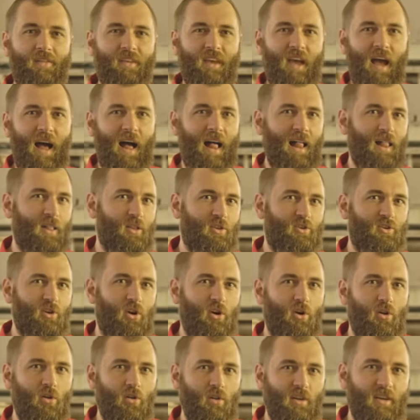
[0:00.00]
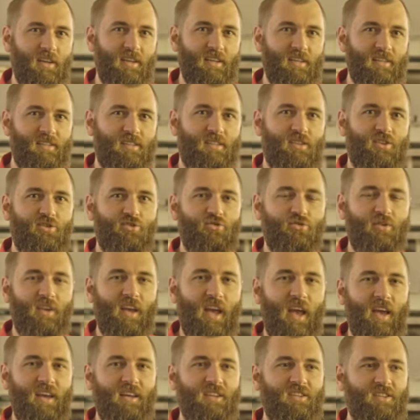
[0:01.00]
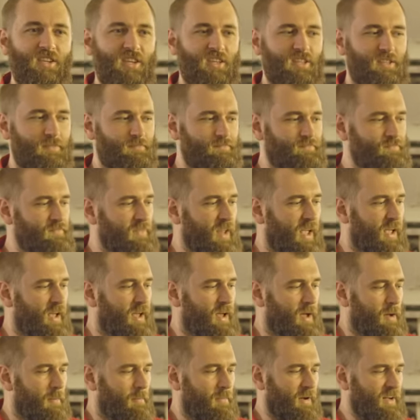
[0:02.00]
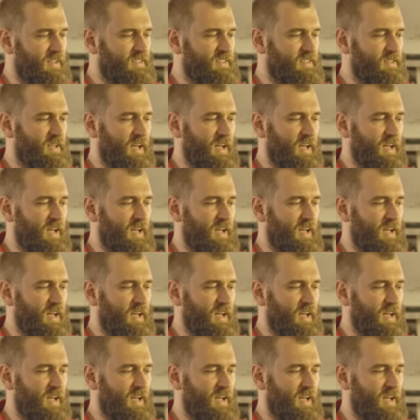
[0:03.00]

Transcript: the alcohol is created. But